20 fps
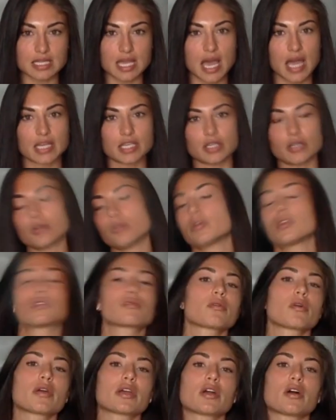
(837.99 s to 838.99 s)
at you and
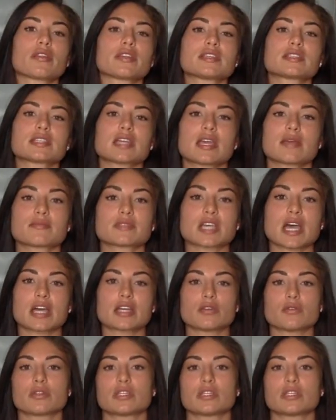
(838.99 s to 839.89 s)
throwing all these names at you